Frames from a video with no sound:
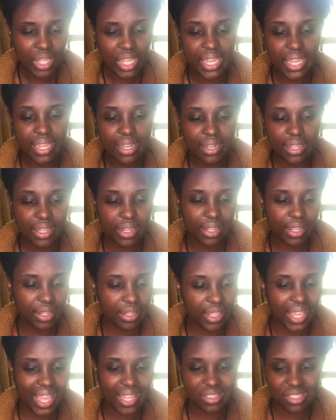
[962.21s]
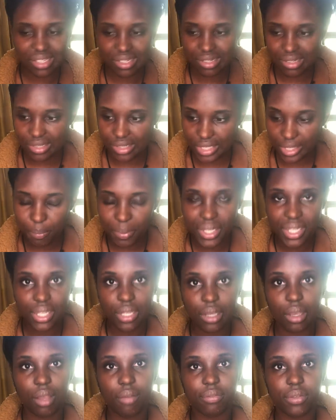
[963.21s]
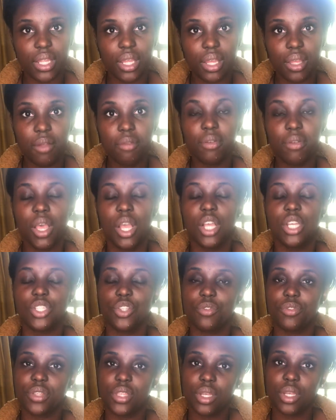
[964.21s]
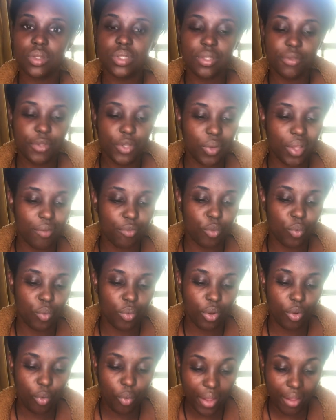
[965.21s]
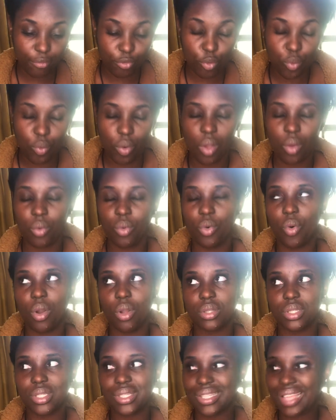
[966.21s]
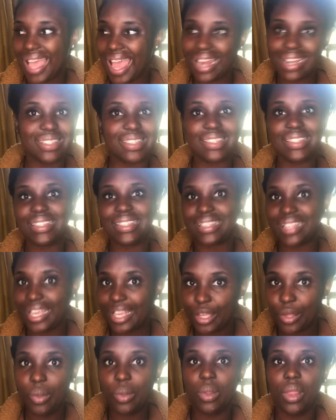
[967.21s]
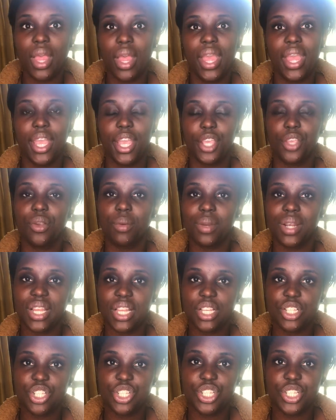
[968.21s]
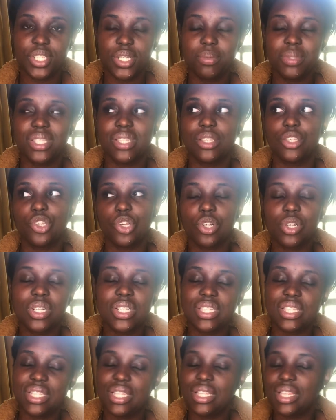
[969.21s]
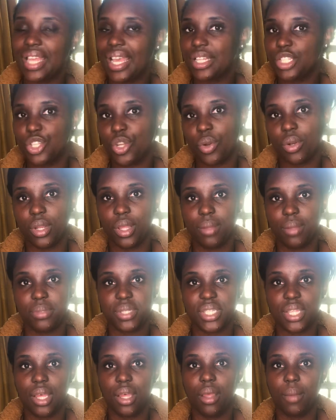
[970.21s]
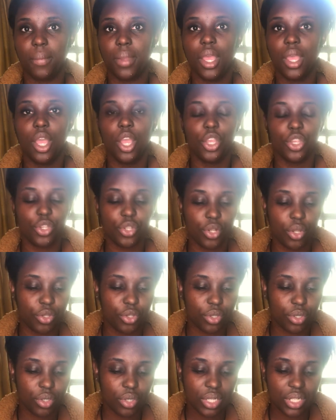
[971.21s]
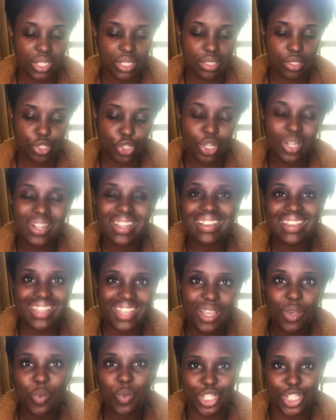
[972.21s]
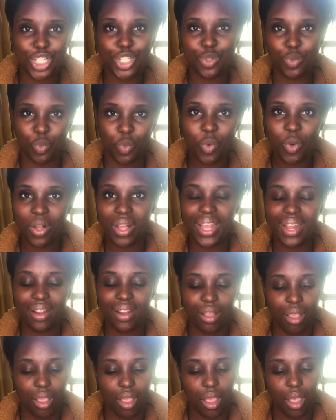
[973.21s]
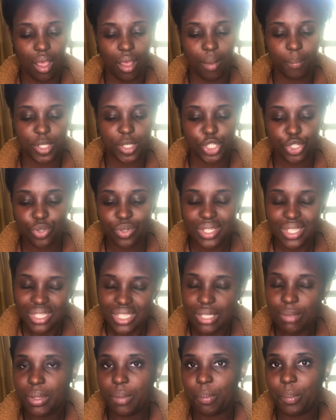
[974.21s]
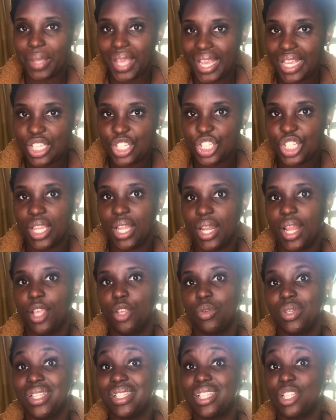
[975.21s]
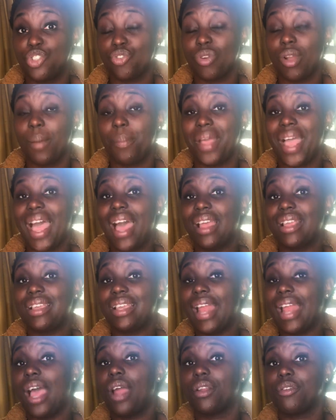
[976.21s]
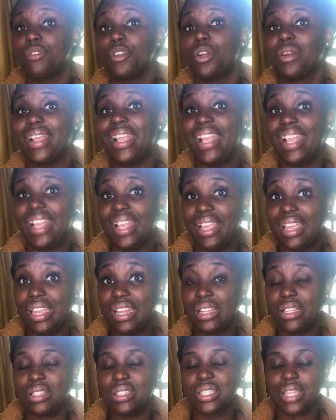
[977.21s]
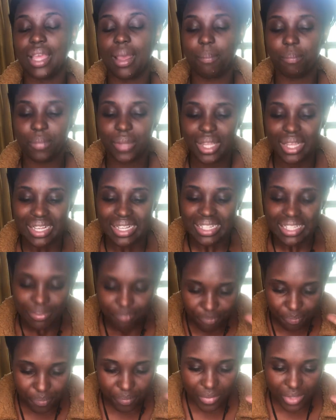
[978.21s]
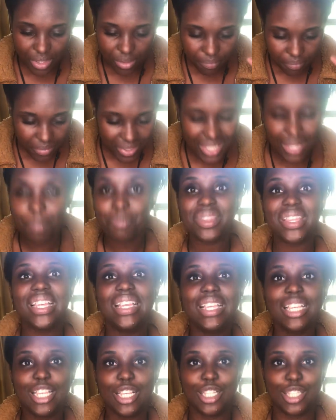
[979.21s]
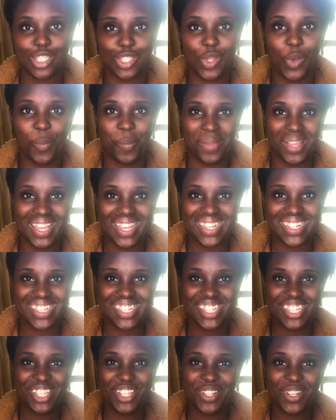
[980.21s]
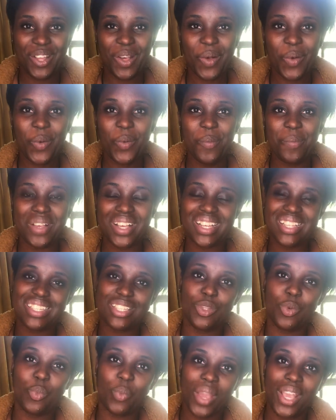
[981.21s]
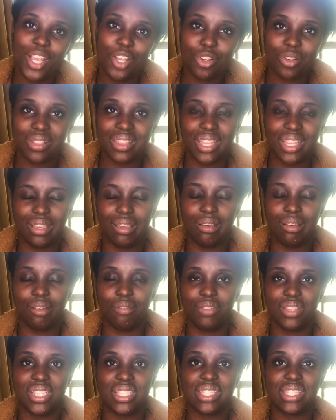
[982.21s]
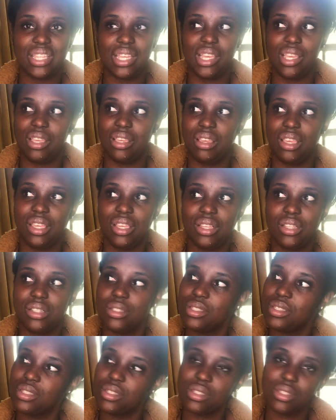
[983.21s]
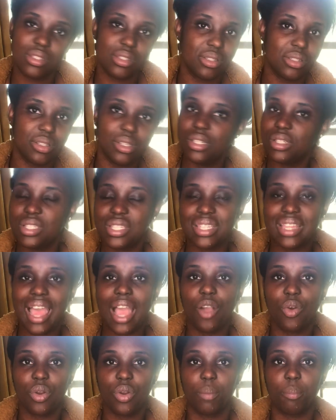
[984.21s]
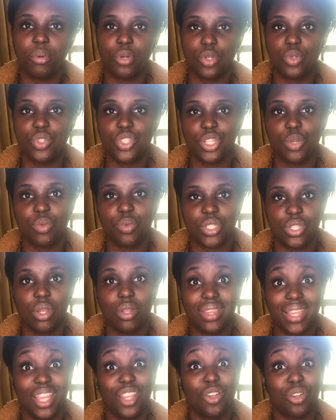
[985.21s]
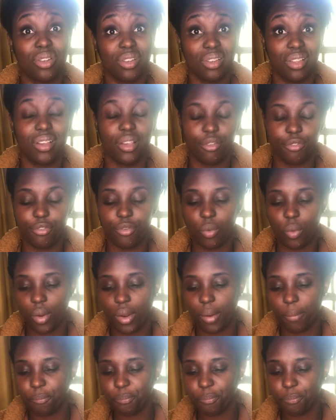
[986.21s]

And it indicates a deepening of love. So for those of you who have grown kind of stale in your relationships, you're going to see that turn up some. You know, you're gonna get what you want, but you need to be patient and you need to get out of your head and stop thinking so much. You know, because the way you're thinking of this thing, it's not going to produce a result that you're looking for.